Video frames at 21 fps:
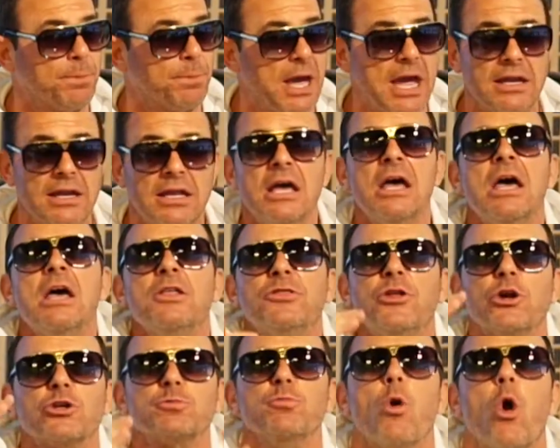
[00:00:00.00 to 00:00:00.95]
paid.
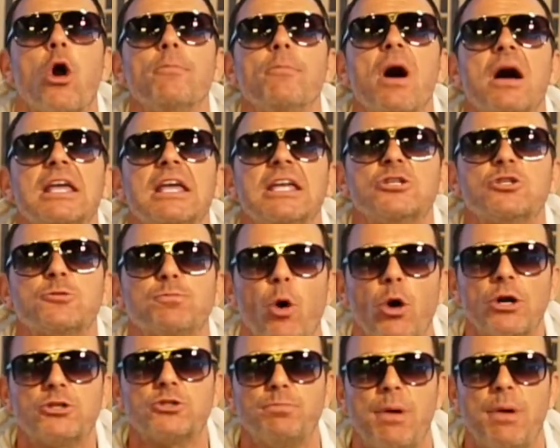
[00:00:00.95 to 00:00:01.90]
There's more money in
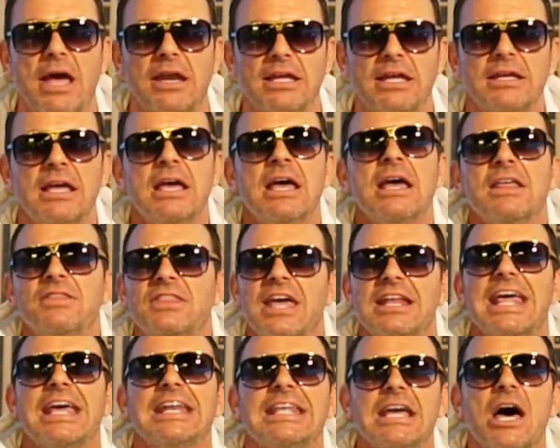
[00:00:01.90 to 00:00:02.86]
sports betting
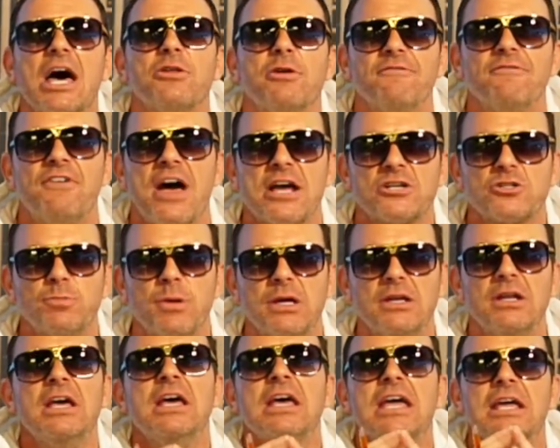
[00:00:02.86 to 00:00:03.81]
than any other
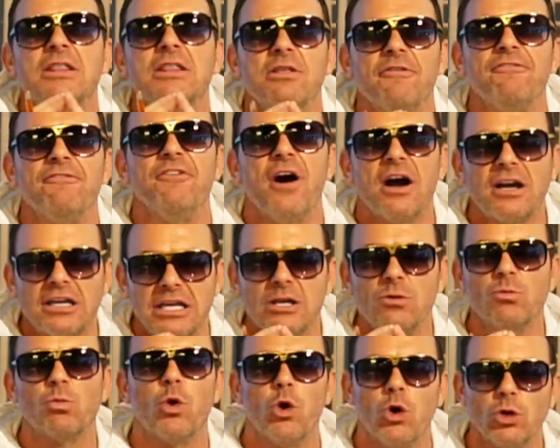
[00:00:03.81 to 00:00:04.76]
investment in the
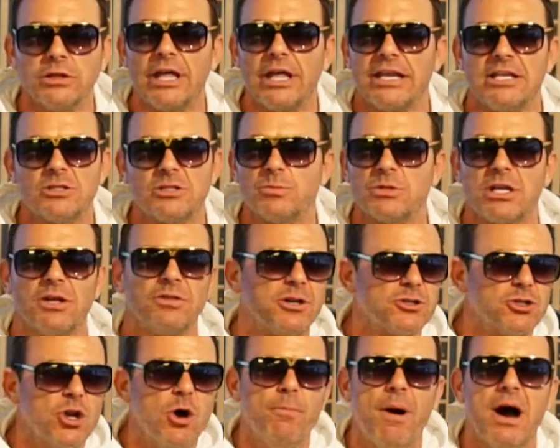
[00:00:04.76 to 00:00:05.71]
fucking world, ladies and gentlemen.
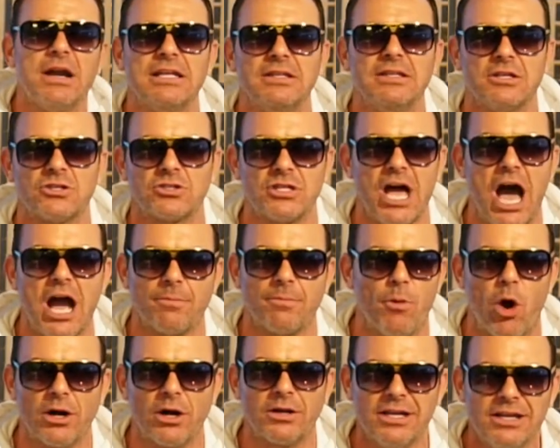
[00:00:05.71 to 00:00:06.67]
There's no money in the stock
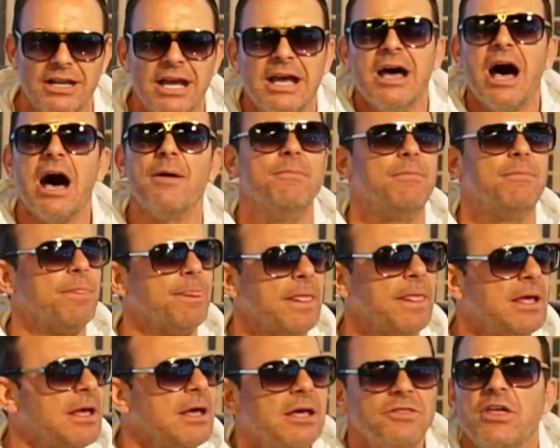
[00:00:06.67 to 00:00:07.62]
market. There's no reason.
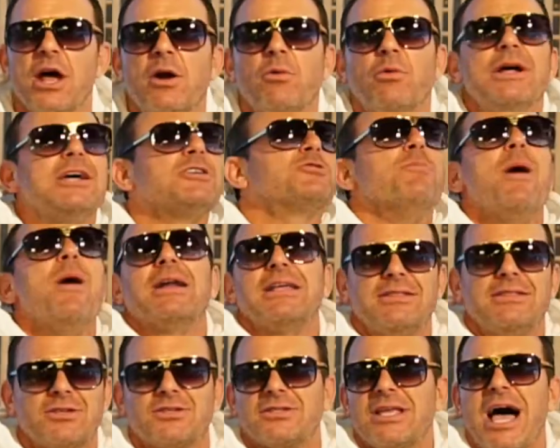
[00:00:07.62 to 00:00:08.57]
There's no reason. money
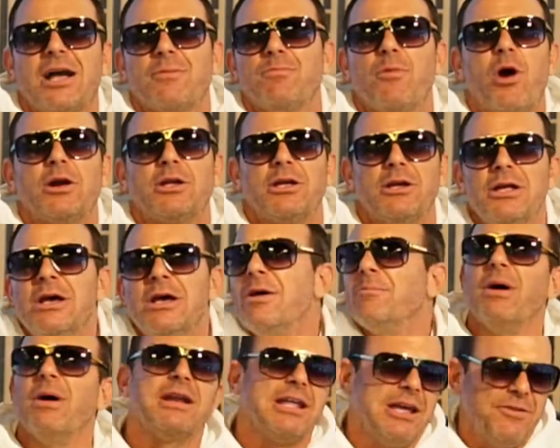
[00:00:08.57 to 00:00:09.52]
in the stock market,
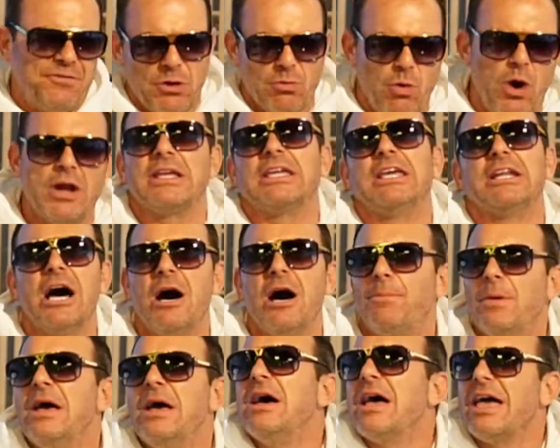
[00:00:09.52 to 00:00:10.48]
but if you want to get
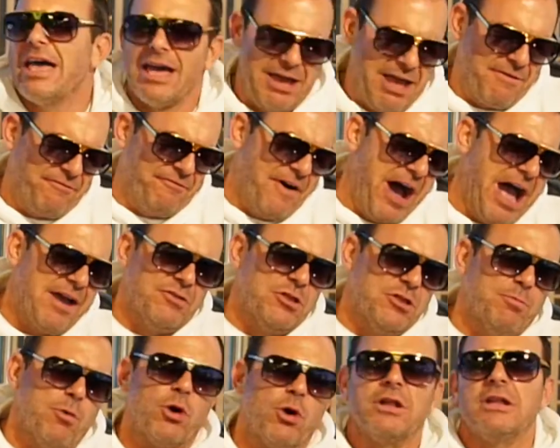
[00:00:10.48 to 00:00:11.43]
up at five in
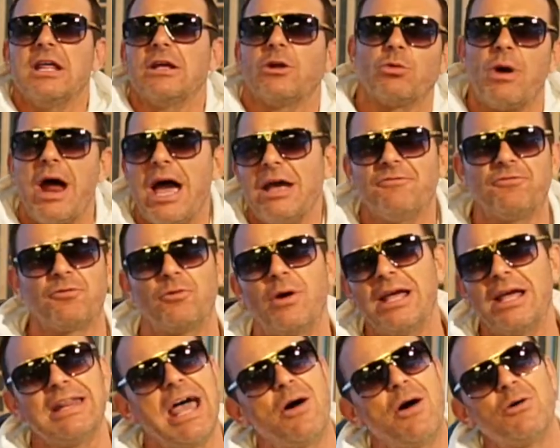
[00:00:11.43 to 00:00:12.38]
the morning and grind for
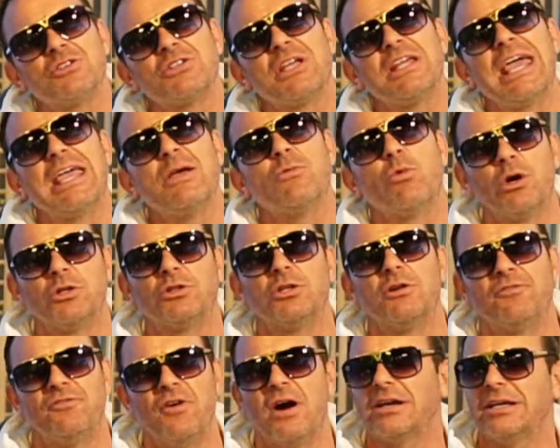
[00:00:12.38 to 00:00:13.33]
eight hours, it ain't worth
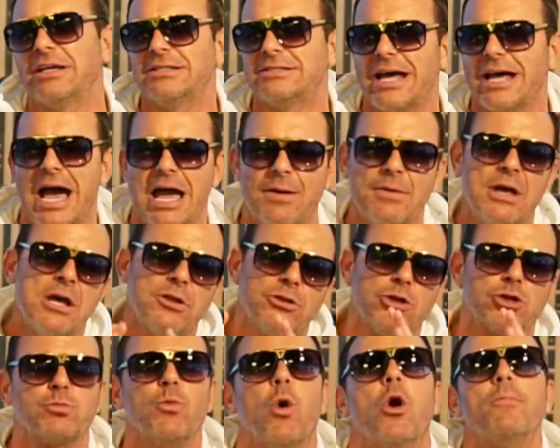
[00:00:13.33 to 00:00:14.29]
your fucking time.
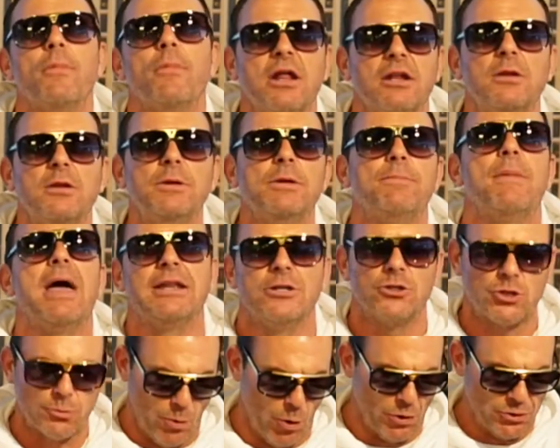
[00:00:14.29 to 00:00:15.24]
There's more money to be made in
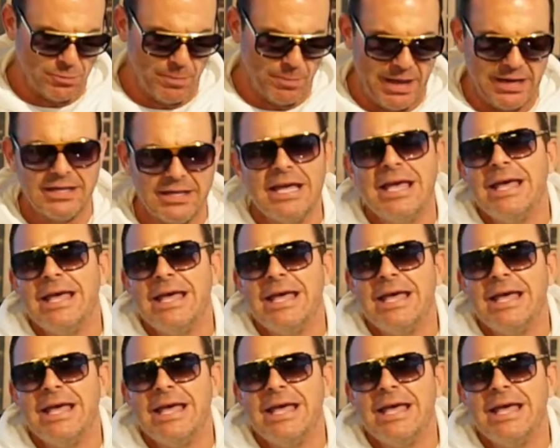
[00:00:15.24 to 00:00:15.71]
sports betting